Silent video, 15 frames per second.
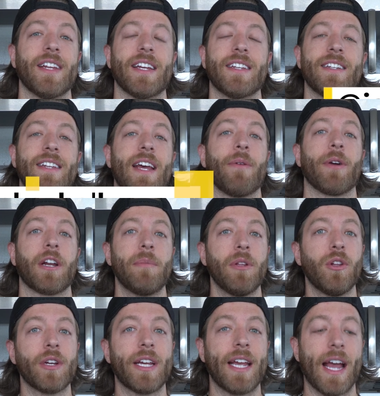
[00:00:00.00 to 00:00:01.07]
and today we're gonna be
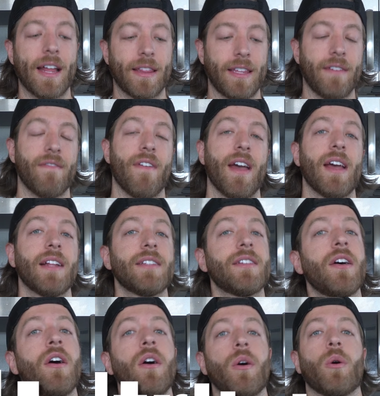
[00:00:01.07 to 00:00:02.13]
looking at the Vans
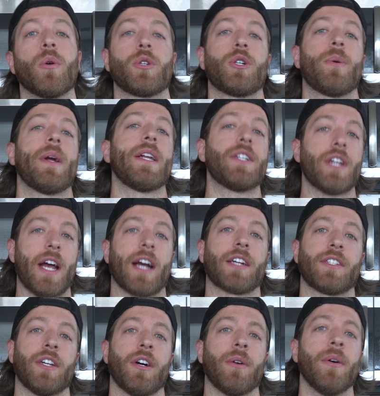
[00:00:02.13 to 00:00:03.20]
UltraRange
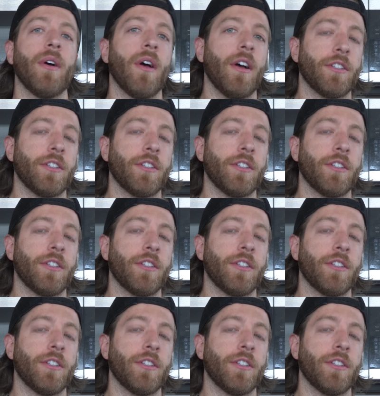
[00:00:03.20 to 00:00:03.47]
EXO.